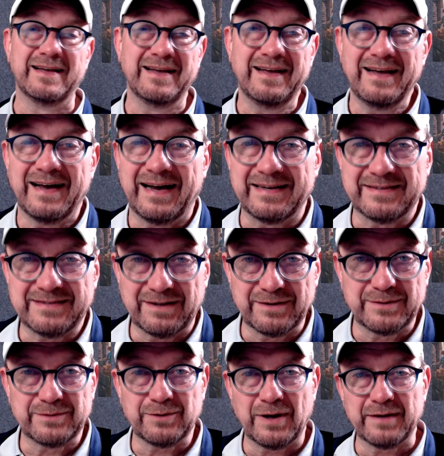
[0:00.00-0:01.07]
I started
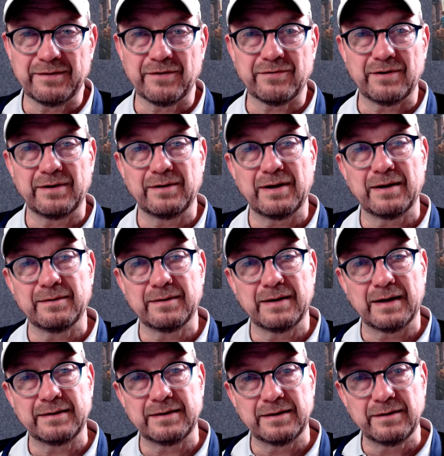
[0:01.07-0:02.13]
drawing this, and I
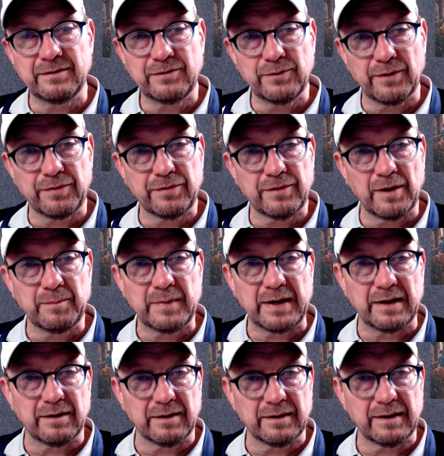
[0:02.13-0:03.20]
didn't do a
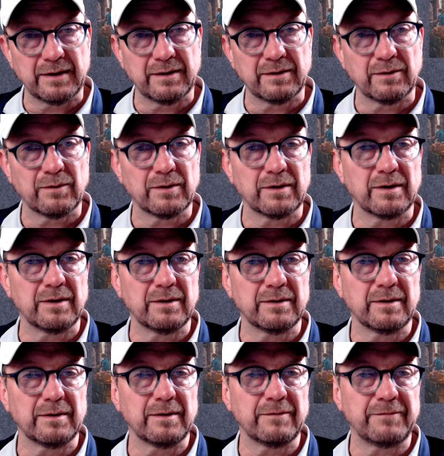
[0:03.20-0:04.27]
thumbnail or
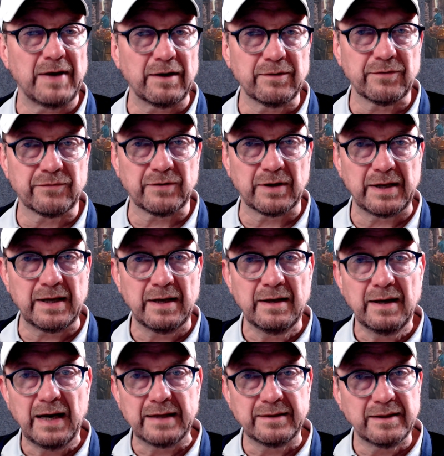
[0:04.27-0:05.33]
a value study.
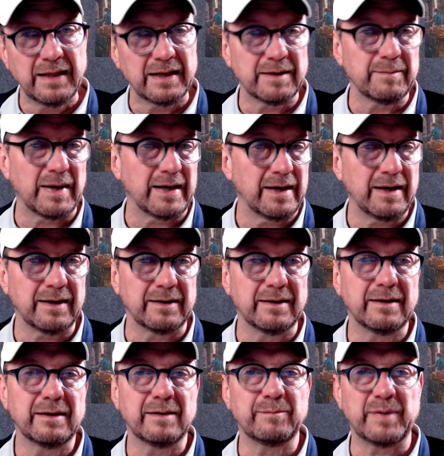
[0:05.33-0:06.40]
I did that in my head.
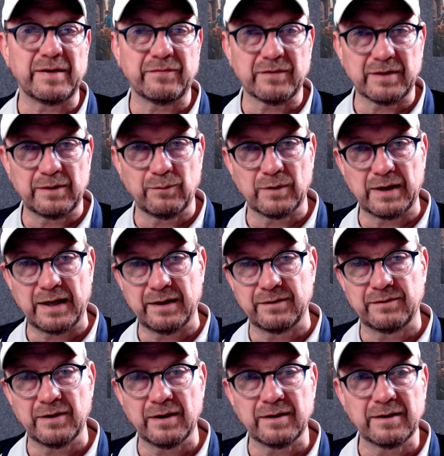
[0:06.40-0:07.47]
And basically what I had
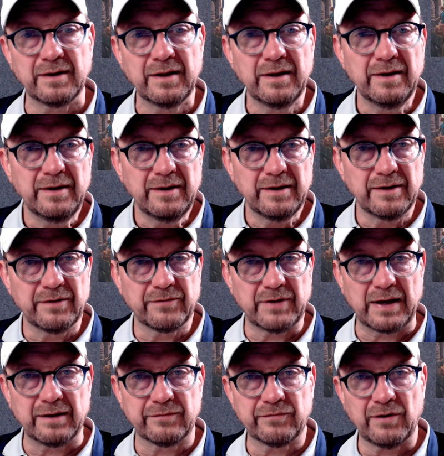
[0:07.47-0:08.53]
done is
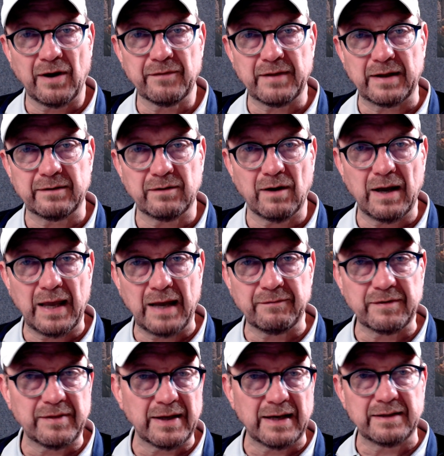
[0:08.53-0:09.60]
I saw that
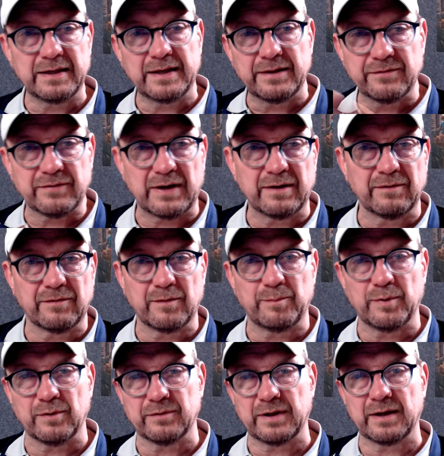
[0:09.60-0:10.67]
everything on the inside of the
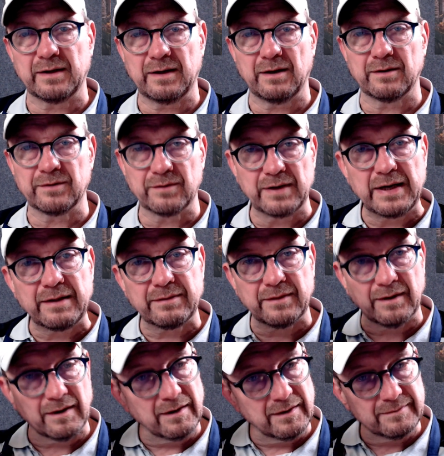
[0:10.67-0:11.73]
building, underneath
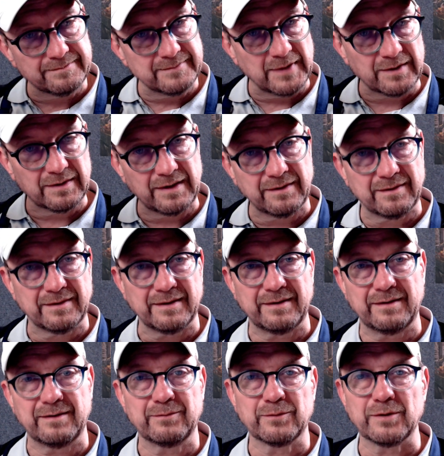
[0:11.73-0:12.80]

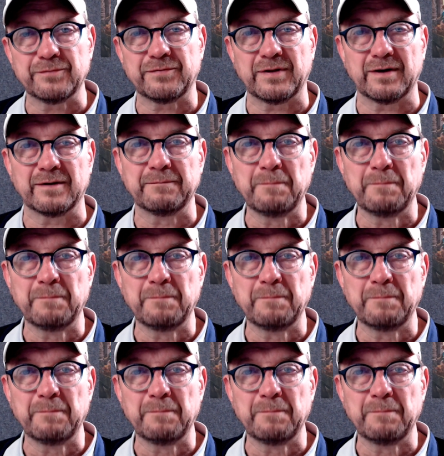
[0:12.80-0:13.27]
the roof there,